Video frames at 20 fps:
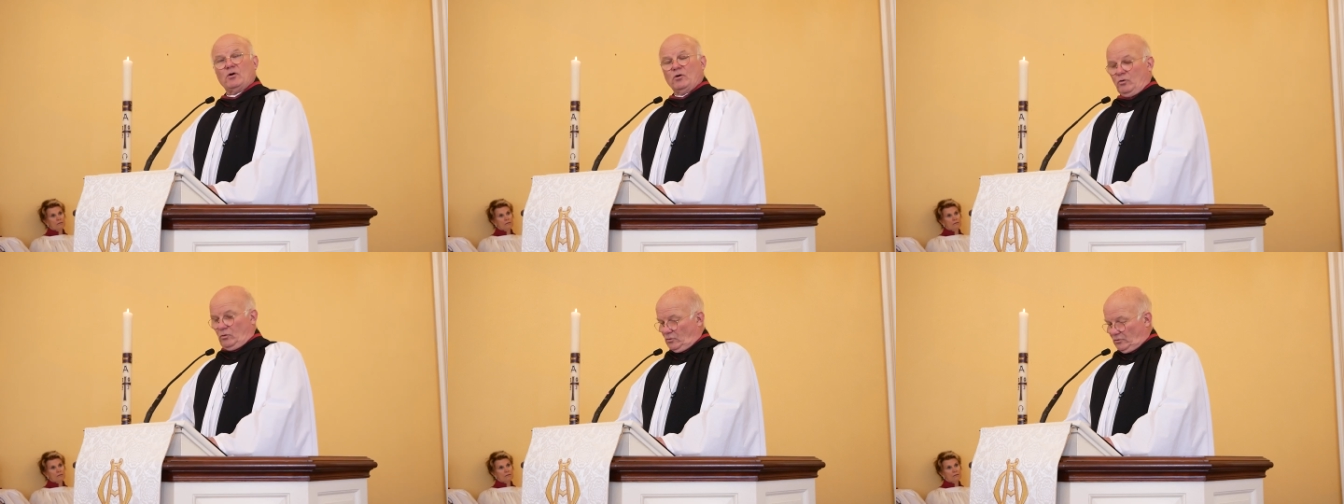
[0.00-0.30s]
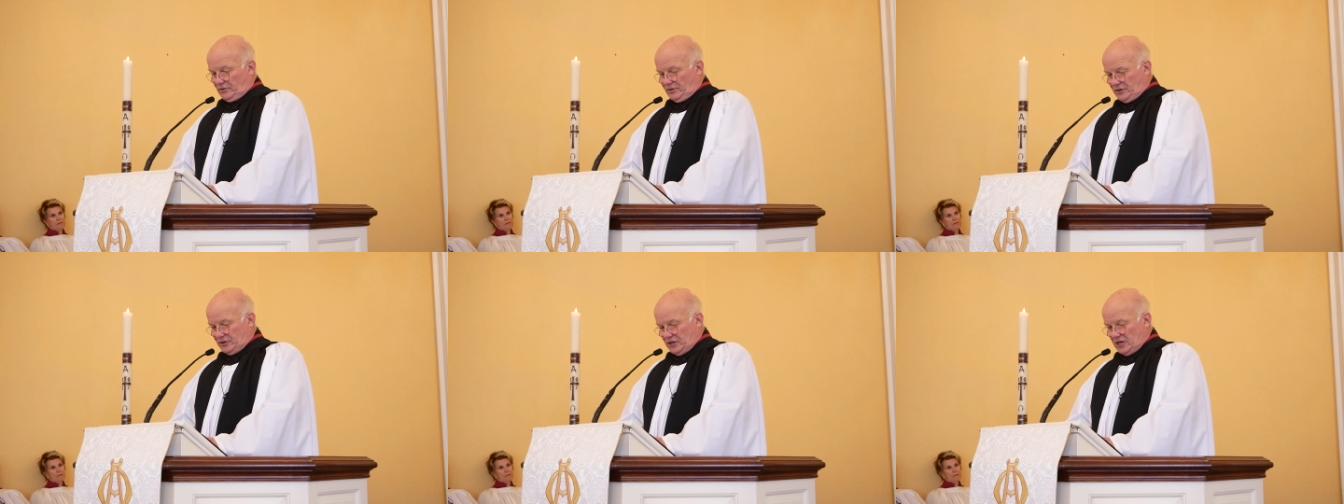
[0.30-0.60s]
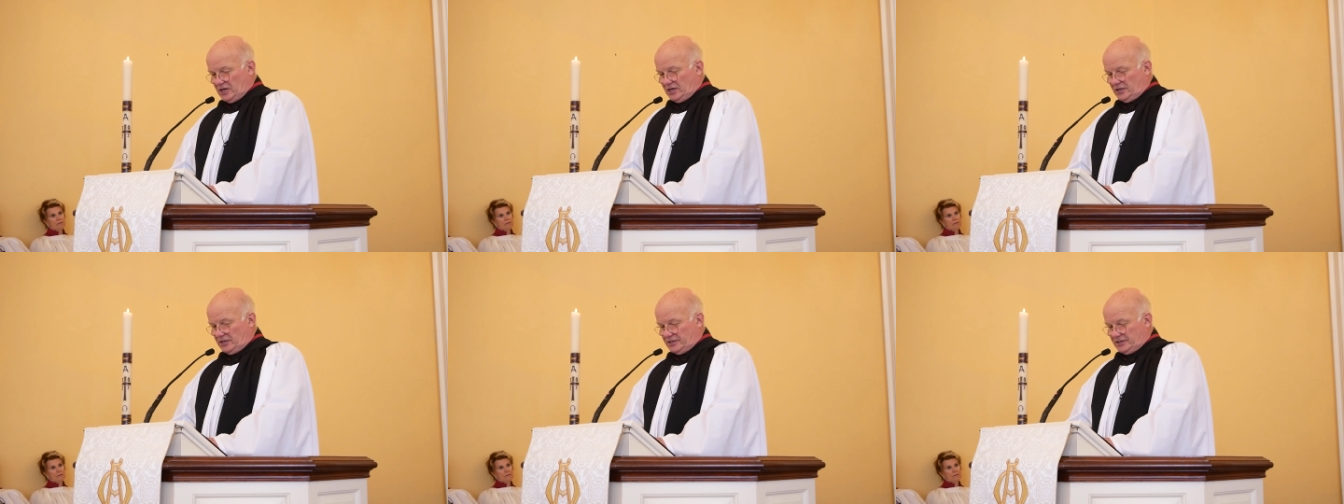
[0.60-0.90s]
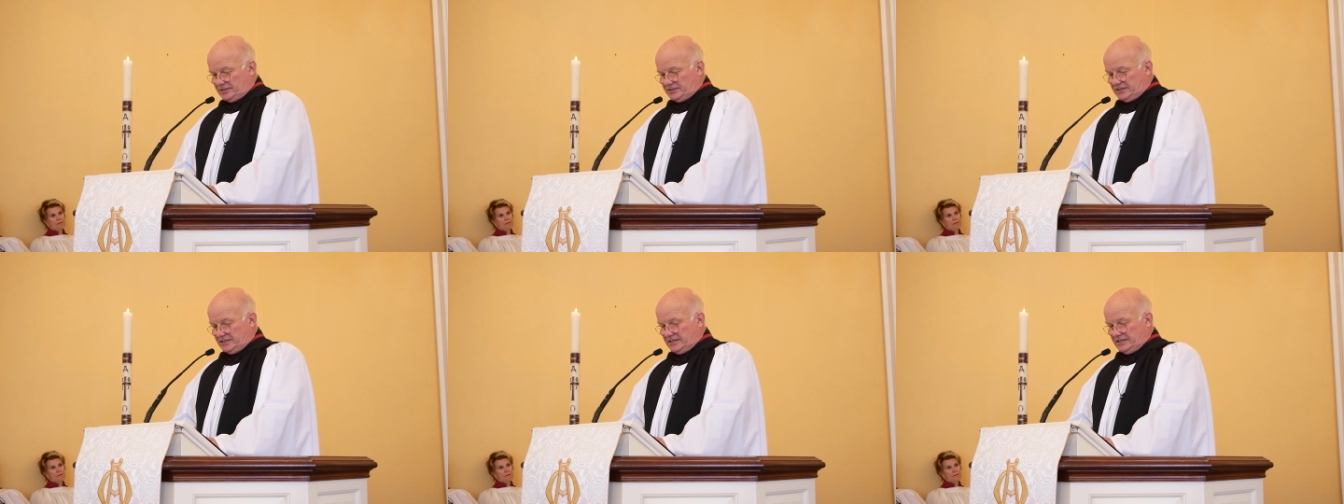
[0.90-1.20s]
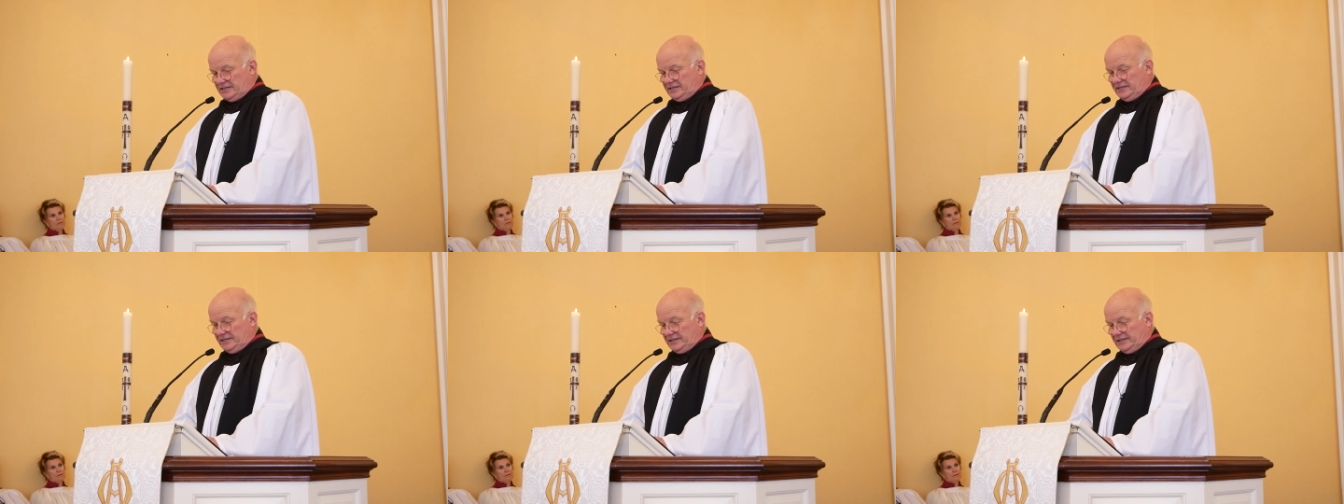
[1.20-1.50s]
or third
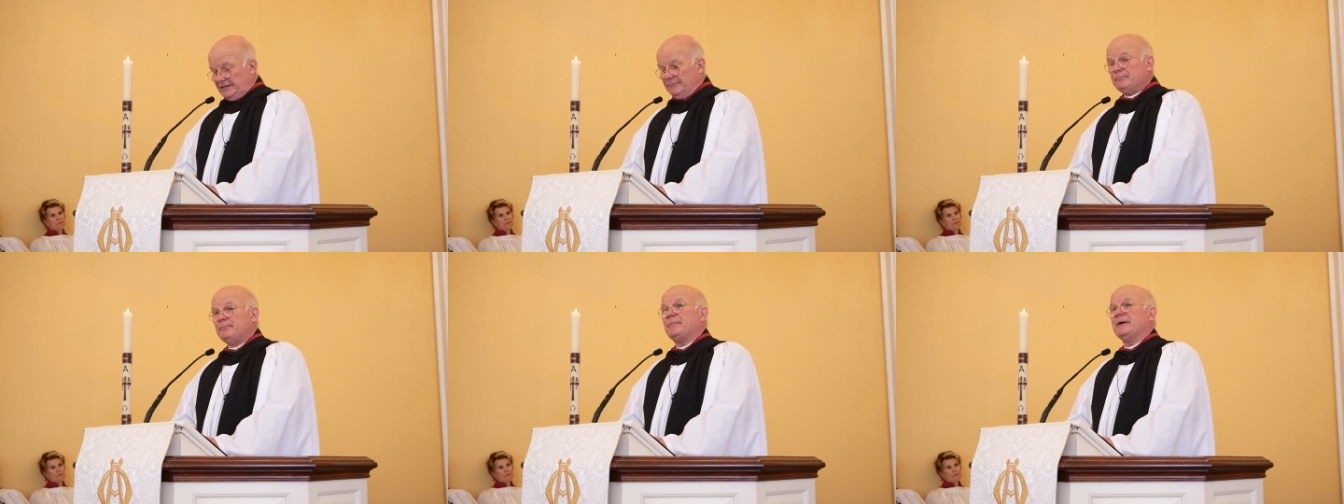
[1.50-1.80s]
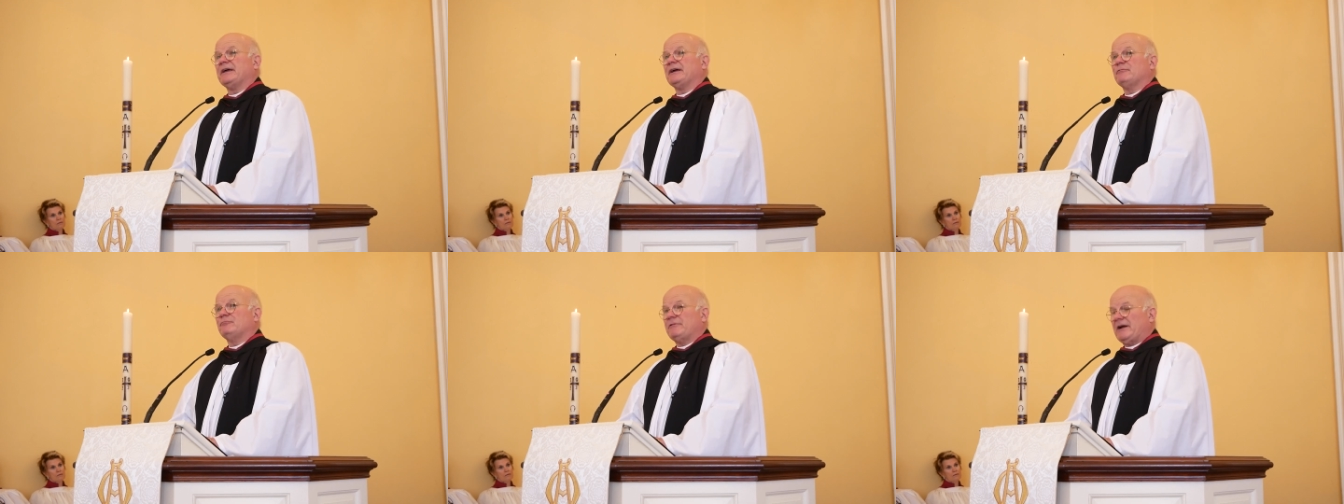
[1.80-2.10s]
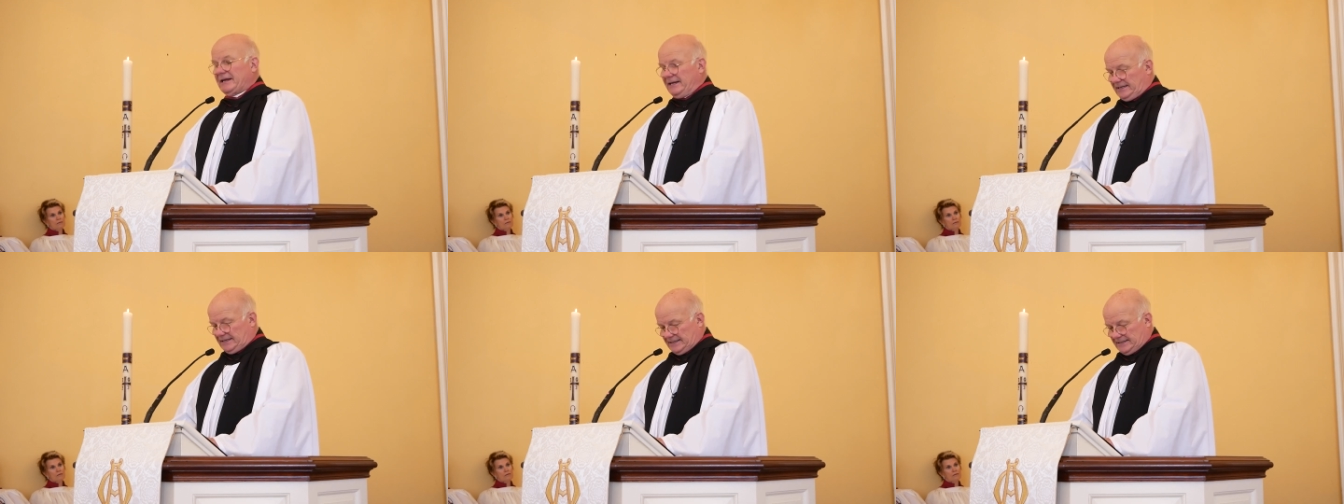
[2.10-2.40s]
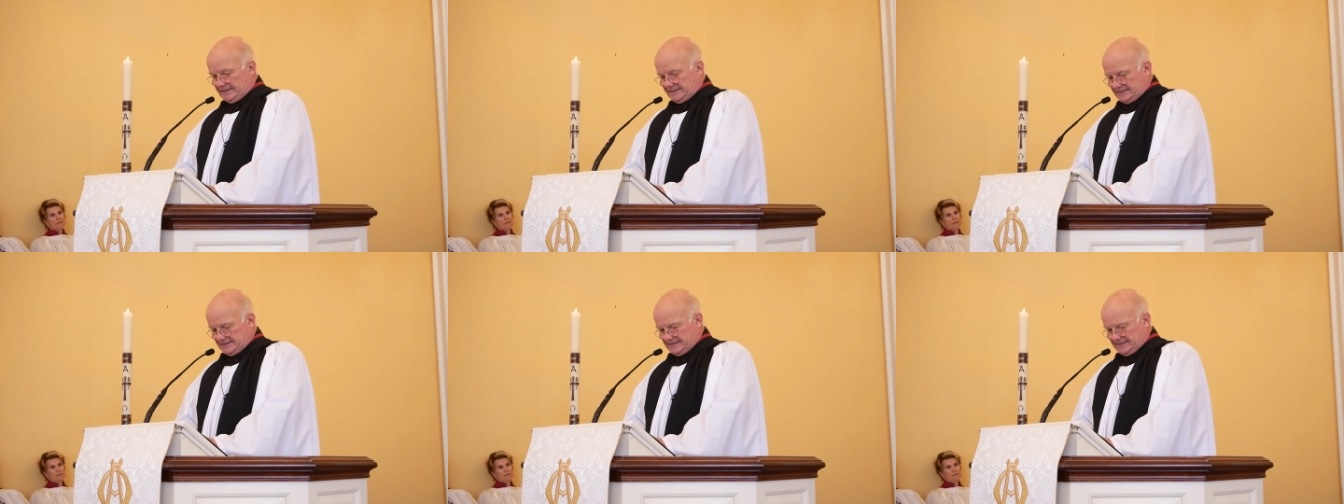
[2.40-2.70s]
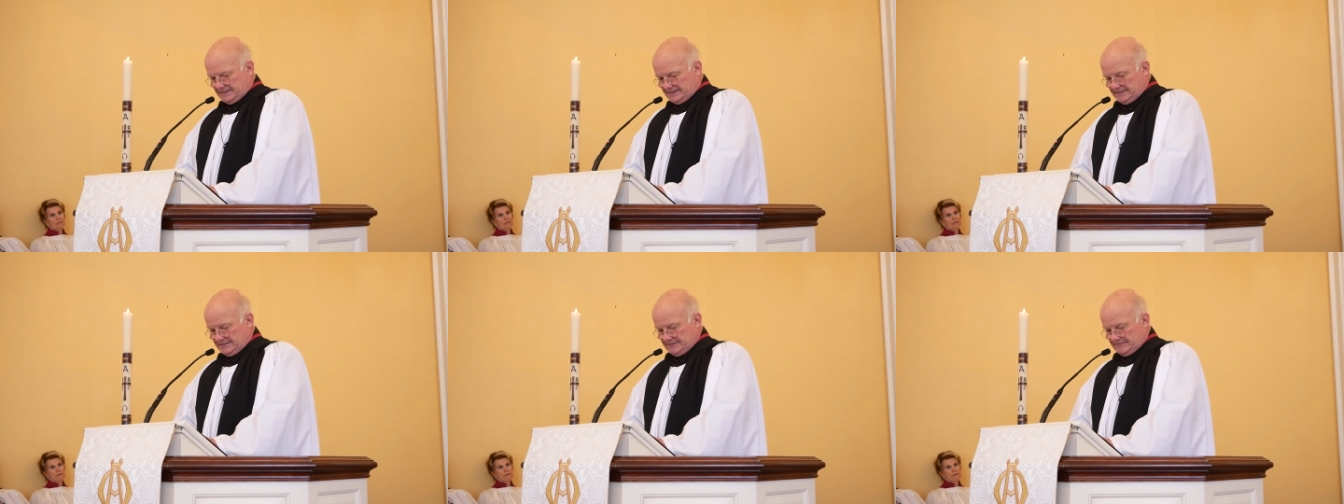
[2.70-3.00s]
in the Olympic
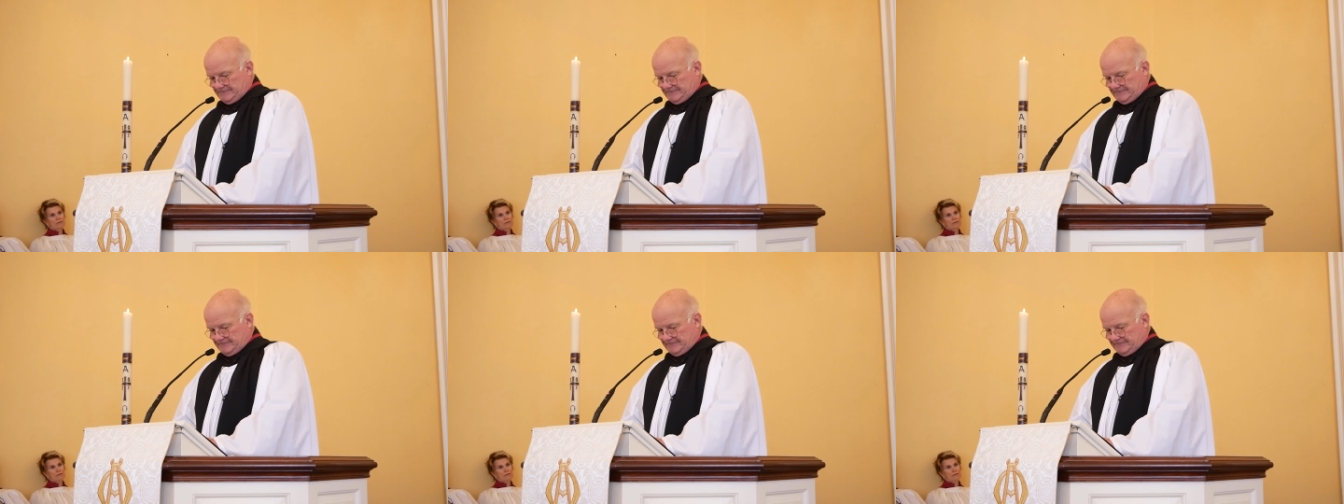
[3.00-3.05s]
rankings.